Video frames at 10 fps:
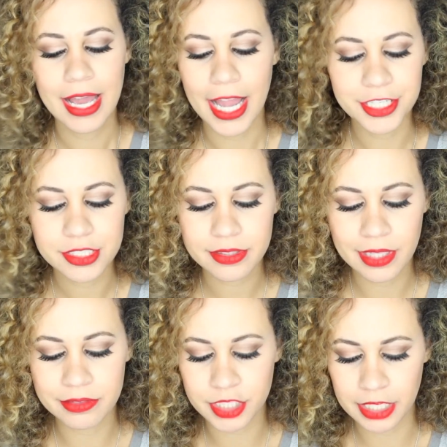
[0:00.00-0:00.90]
I just
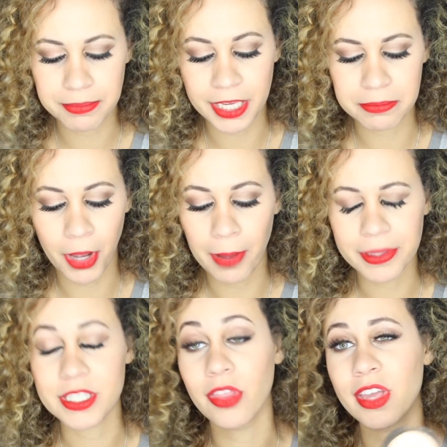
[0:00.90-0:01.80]
love Champagne Pop
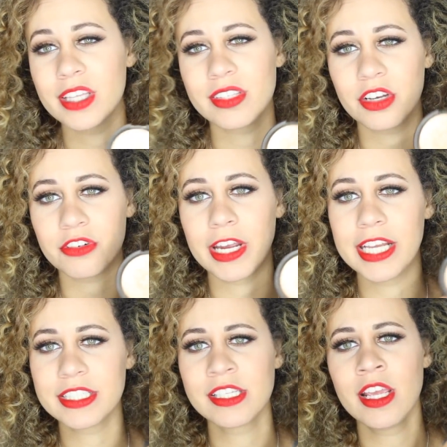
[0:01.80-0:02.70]
because I think it's a
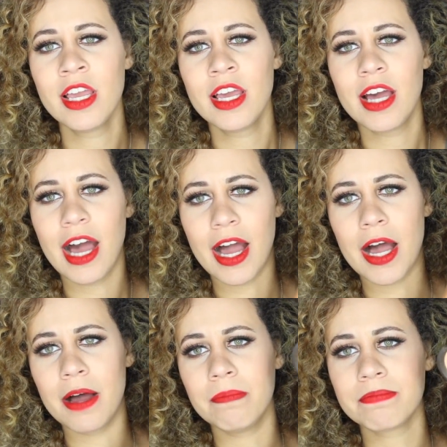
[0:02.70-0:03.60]
great
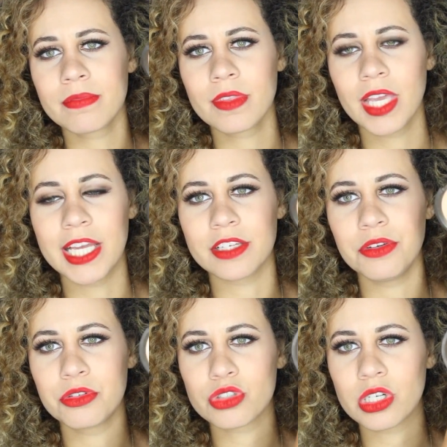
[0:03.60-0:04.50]
like
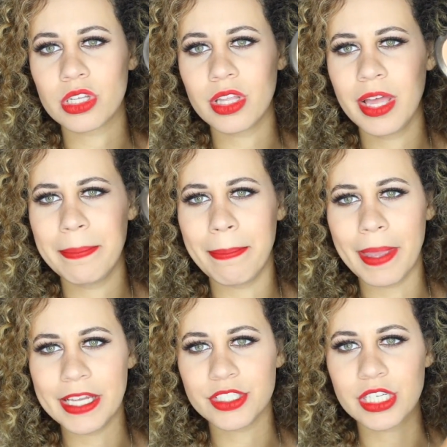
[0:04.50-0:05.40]
neutral
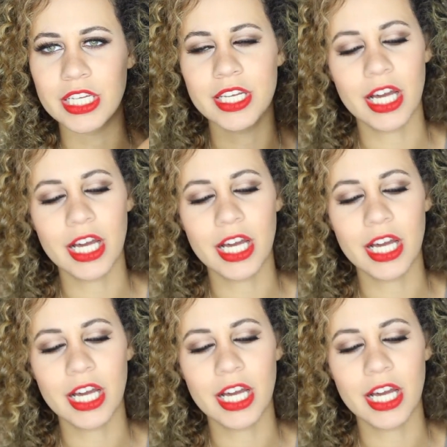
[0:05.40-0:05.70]
beigey